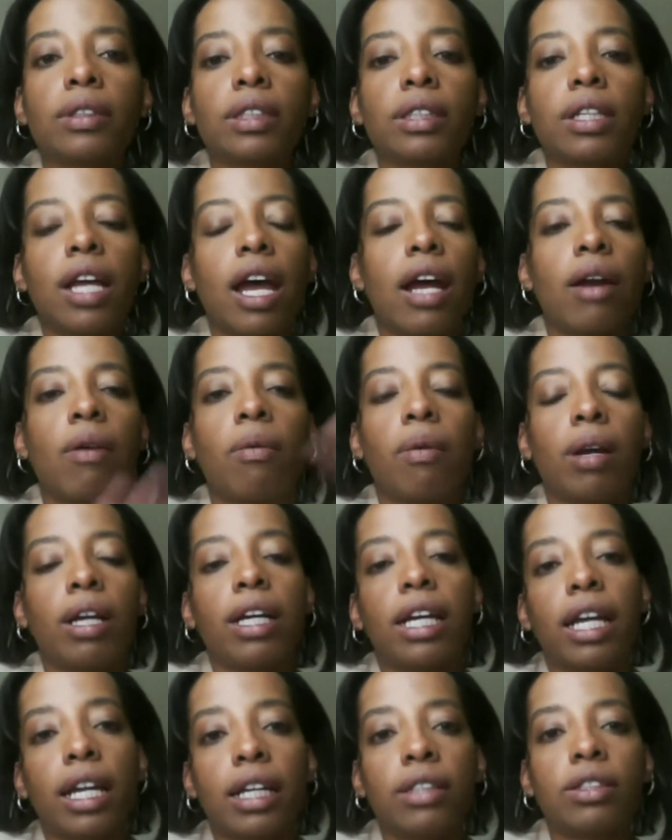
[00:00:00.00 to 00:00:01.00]
don't want to
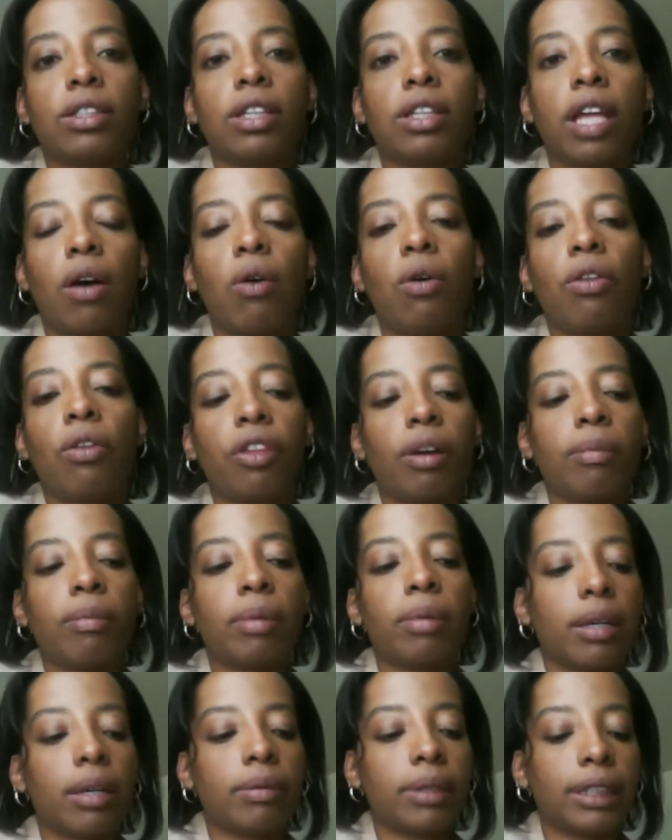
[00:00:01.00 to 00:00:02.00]
get into that whole thing, but
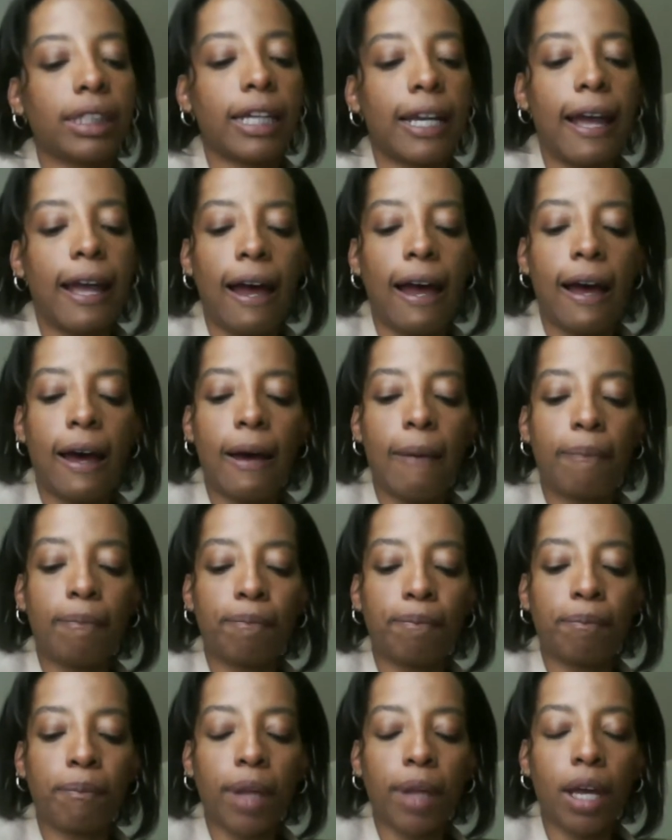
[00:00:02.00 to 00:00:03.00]
there was an
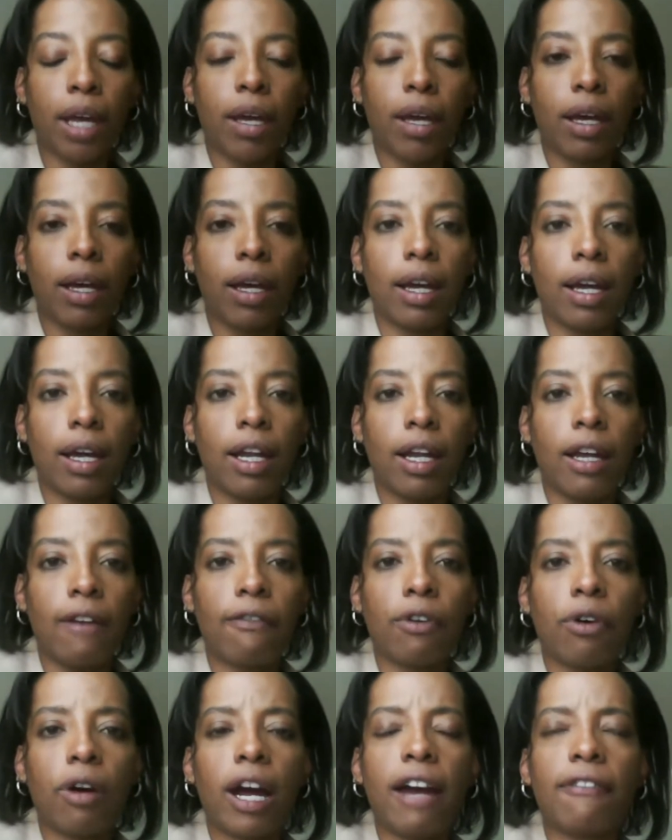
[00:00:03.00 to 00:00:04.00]

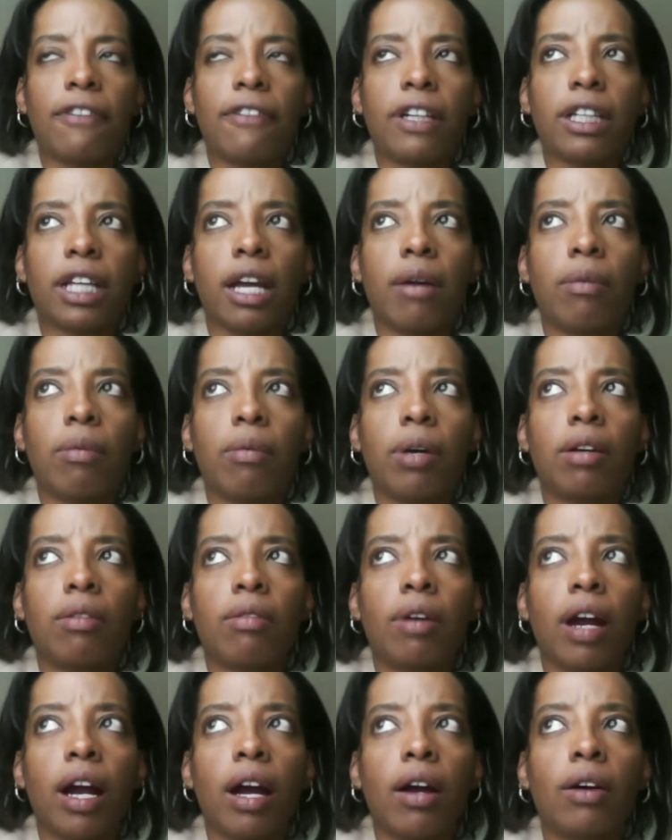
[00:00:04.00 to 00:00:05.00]
infographic that went
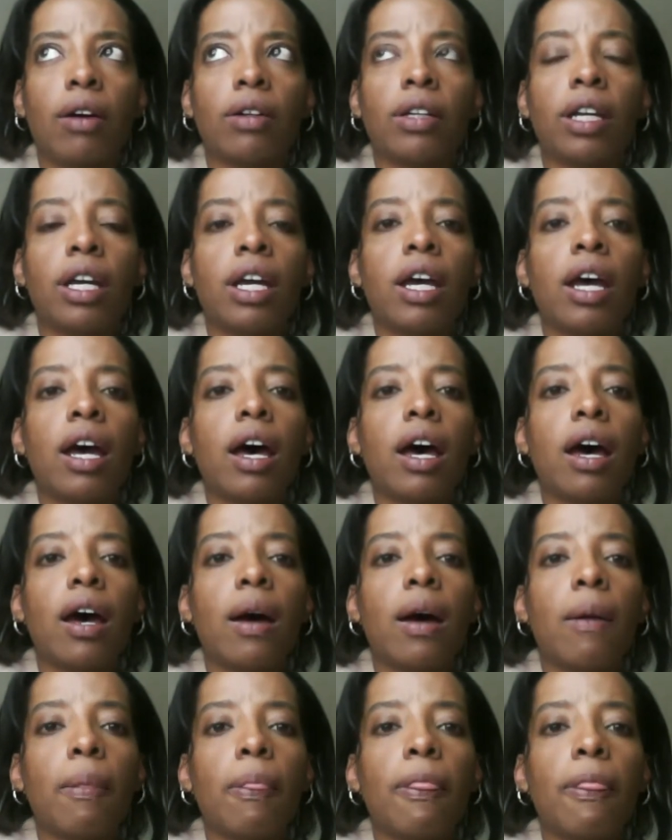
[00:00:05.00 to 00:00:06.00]
around
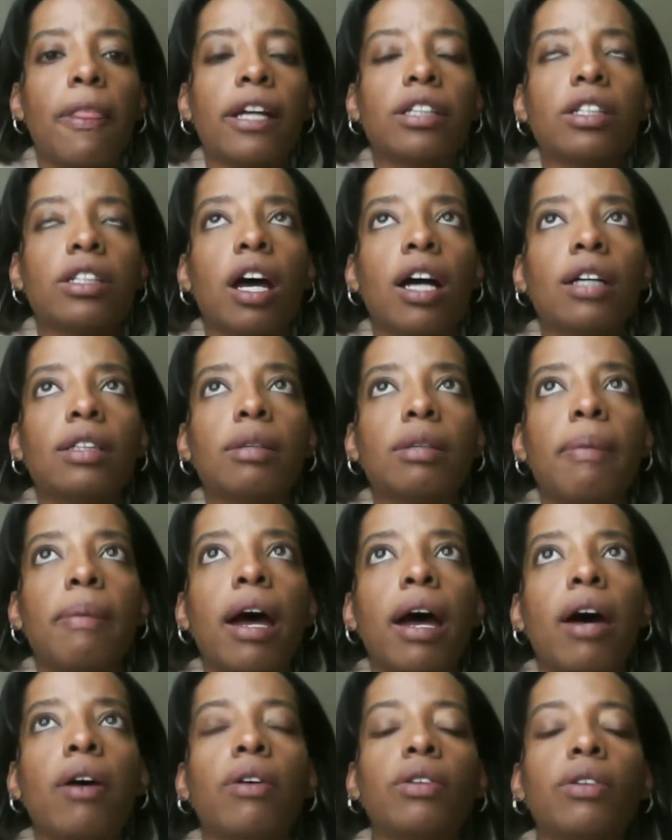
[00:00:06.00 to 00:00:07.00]
that talked
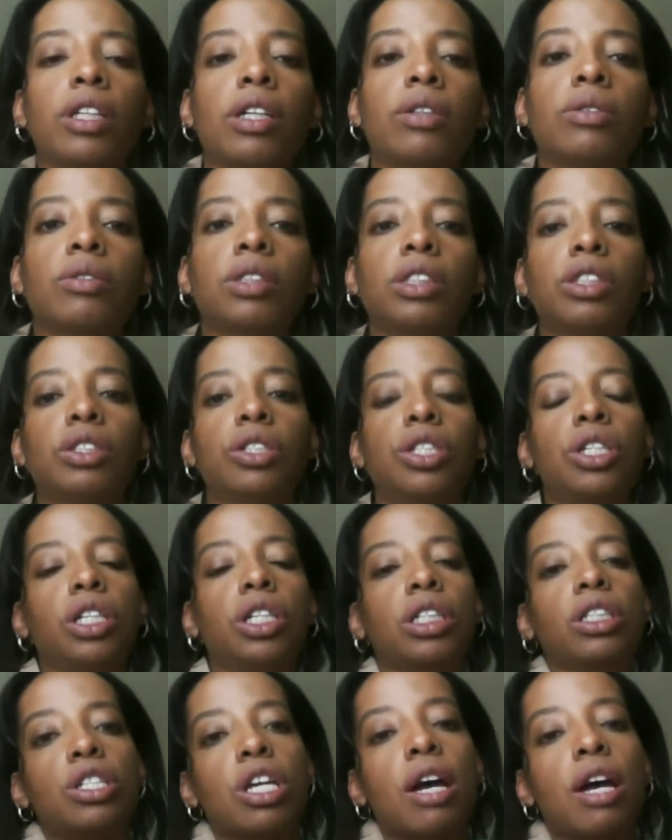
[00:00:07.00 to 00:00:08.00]
about, you know, that you
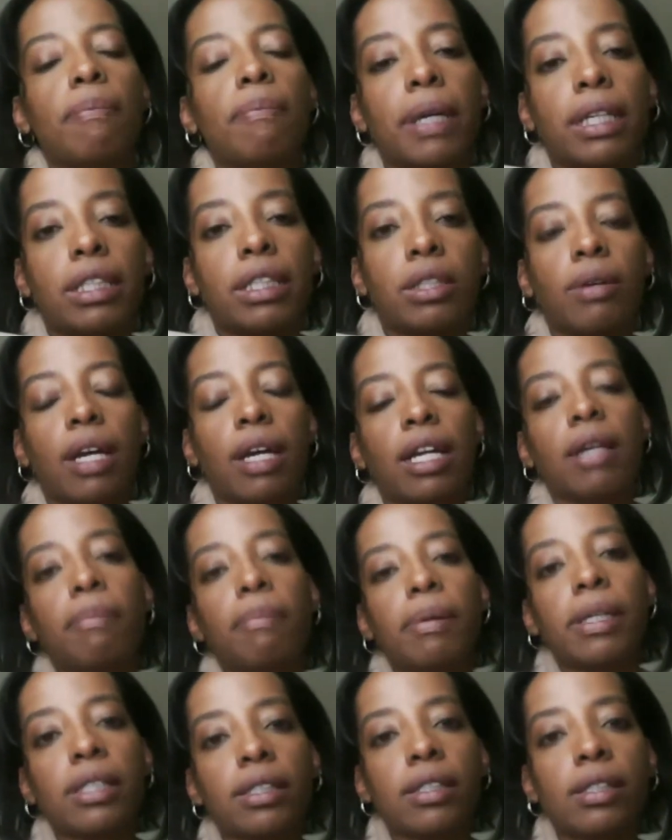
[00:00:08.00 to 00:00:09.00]
shouldn't jump into any
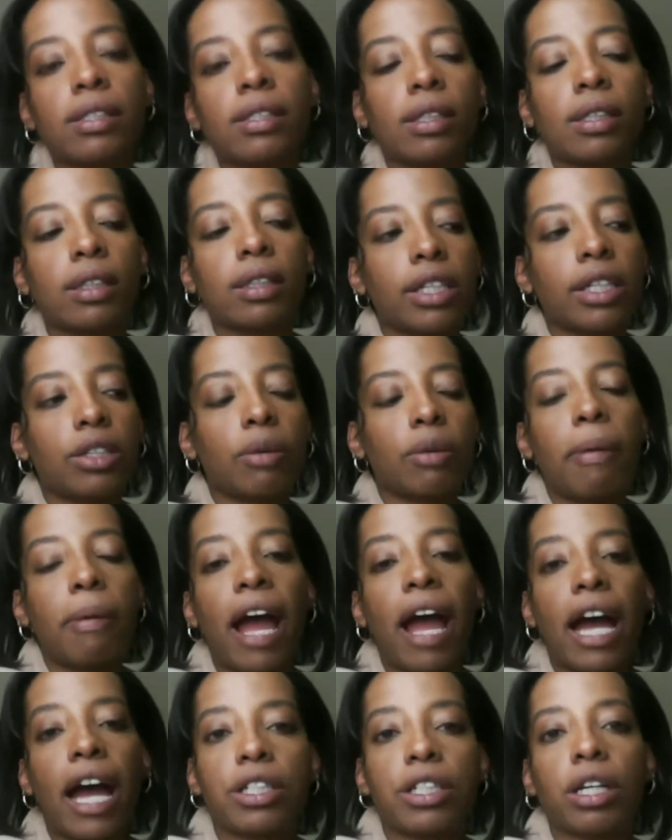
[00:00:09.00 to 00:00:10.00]
business unless you're
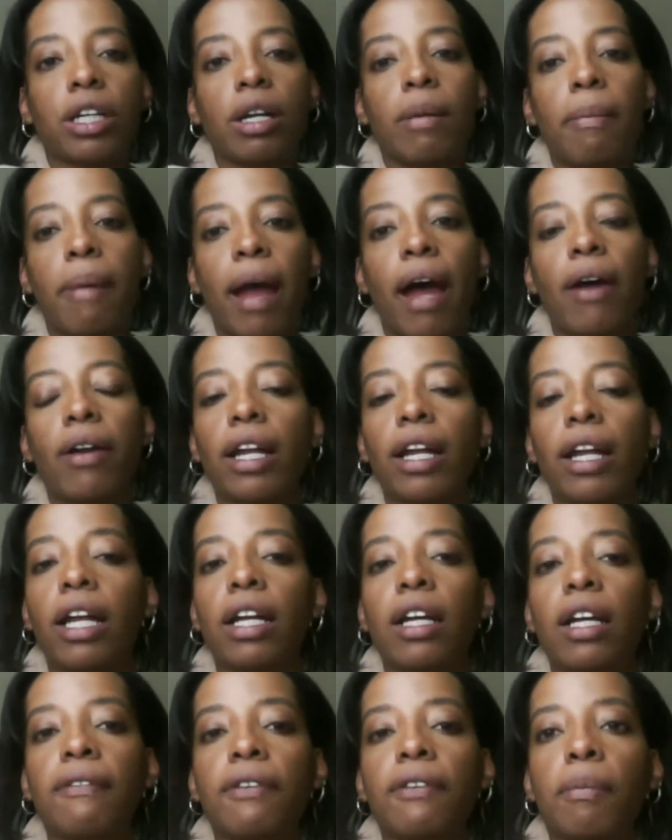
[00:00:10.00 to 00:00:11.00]
passionate about it. And
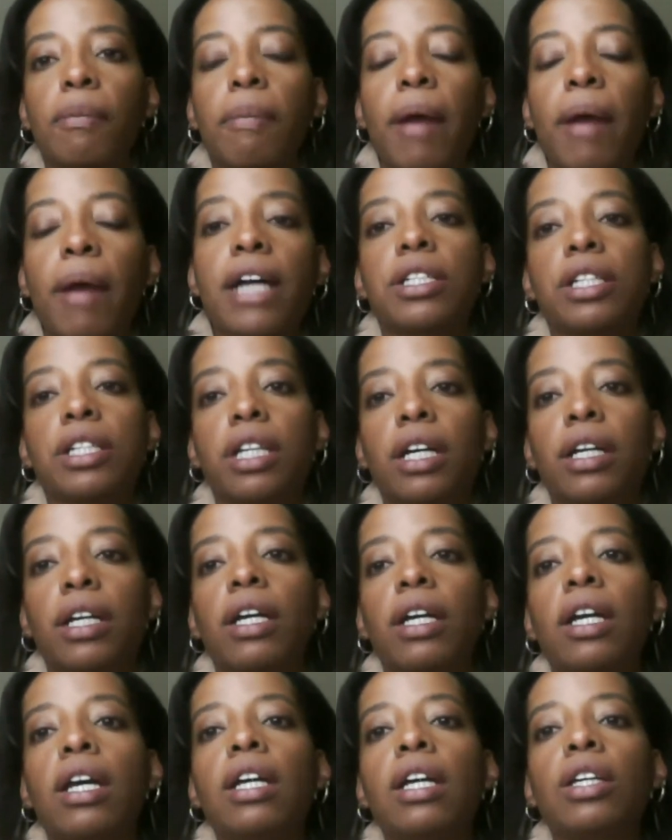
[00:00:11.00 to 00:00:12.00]
if you're passionate,
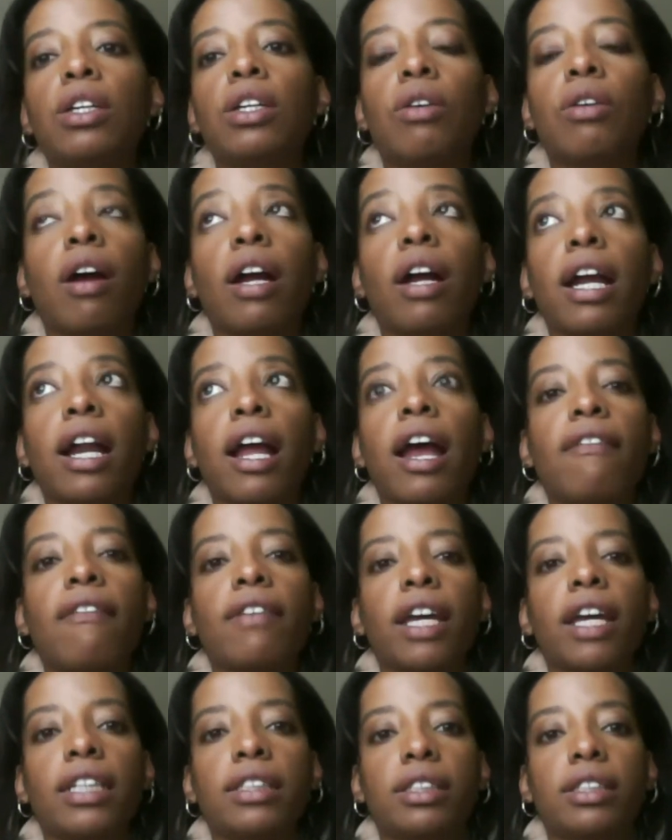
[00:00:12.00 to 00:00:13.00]
you aren't going to have
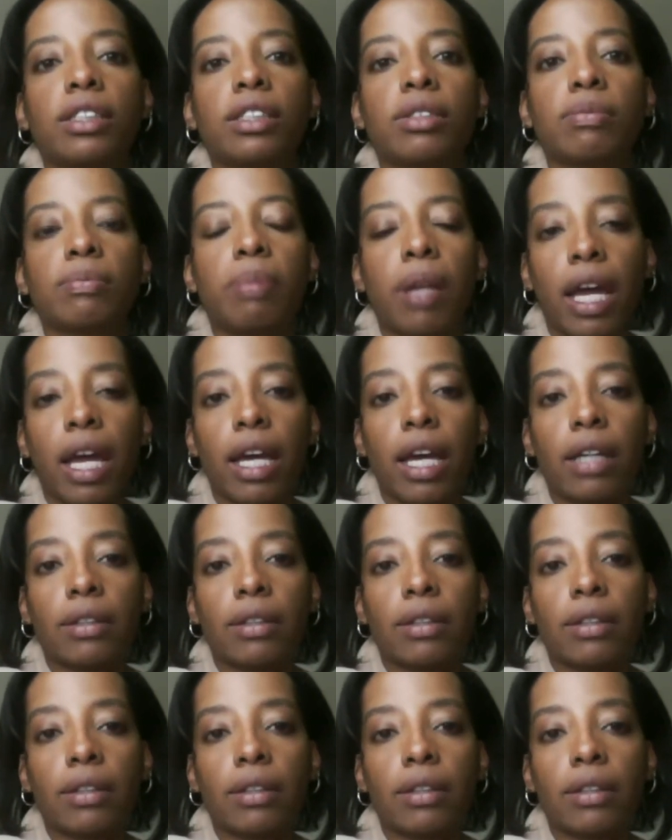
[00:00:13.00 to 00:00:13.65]
an exit plan.